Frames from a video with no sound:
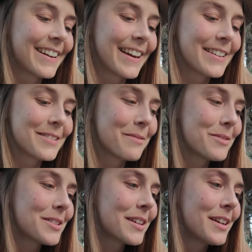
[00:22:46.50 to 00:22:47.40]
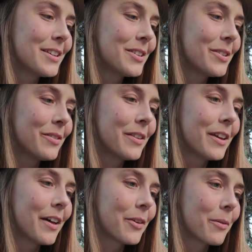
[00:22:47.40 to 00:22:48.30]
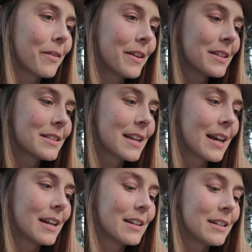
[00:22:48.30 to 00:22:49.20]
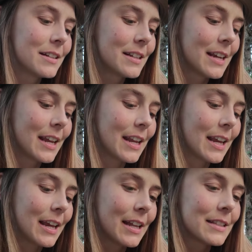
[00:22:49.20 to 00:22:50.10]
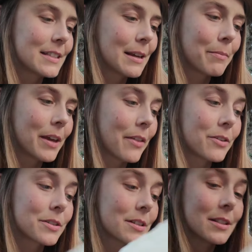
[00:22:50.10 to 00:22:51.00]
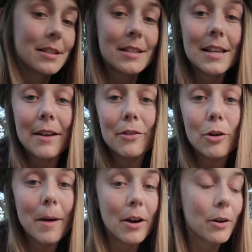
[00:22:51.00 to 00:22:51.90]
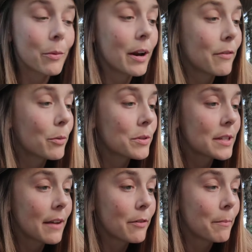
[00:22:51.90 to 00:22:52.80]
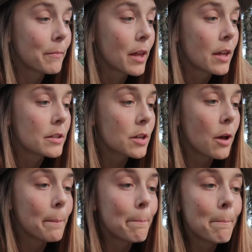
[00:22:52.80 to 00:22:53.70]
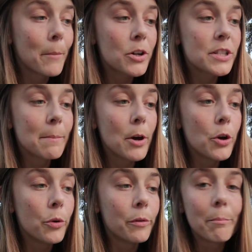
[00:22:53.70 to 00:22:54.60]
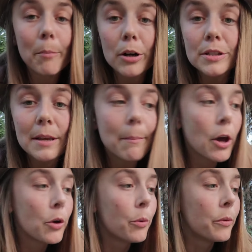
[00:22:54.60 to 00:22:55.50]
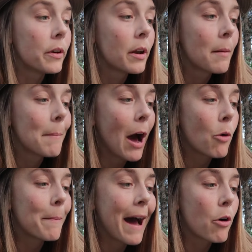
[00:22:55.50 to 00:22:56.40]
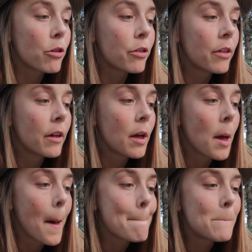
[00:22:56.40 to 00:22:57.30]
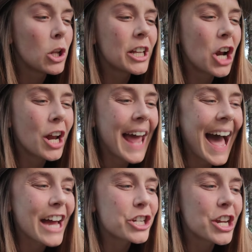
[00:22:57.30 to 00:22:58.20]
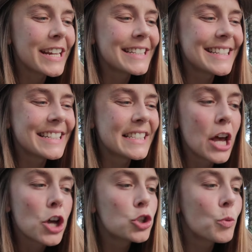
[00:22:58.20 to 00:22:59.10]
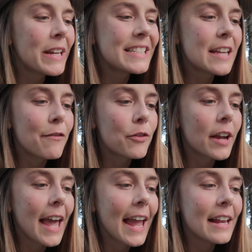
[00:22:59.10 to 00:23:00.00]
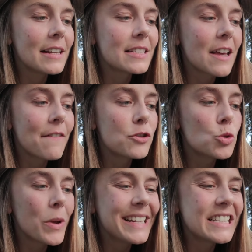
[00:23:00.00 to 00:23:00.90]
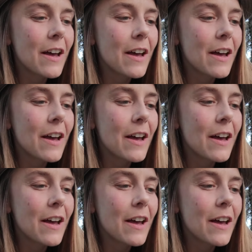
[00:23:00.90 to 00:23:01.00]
Okay, so I'm just gonna do the other one that said kitty and skip the others because it says I have a low battery. Whatever will save them. It's called Mercy Boone. Mercy Boone. Pout mouth pulling on hash hits. It's sweet suffocate, suff, sweet